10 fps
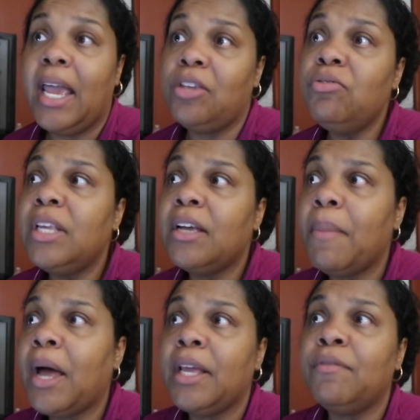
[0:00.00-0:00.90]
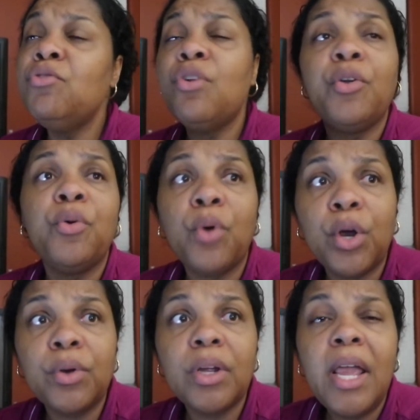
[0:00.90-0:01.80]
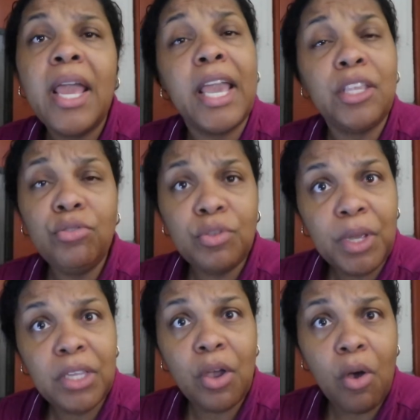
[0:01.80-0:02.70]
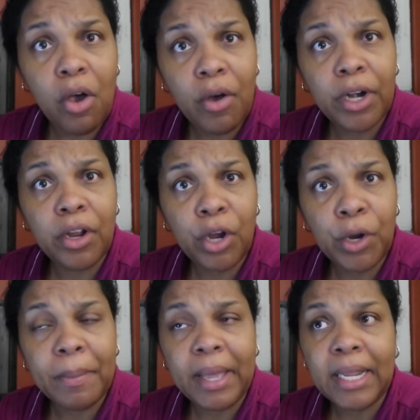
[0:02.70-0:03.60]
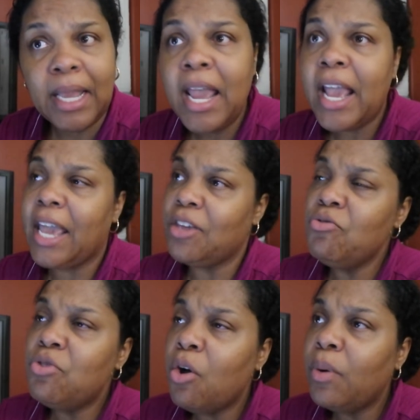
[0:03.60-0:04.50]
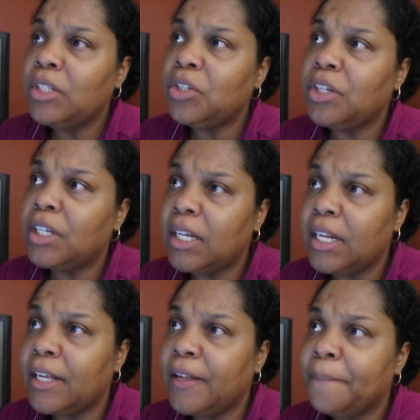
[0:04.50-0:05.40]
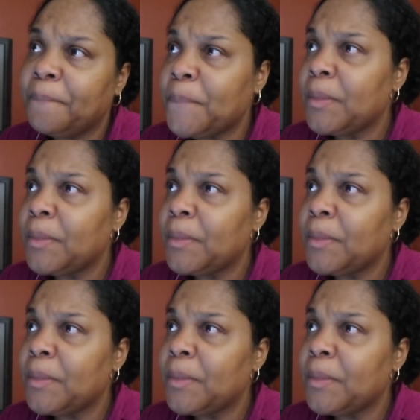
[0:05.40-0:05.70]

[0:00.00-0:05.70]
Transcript: And you think about it. If you go to work and you spend your hard-earned money and you go into the club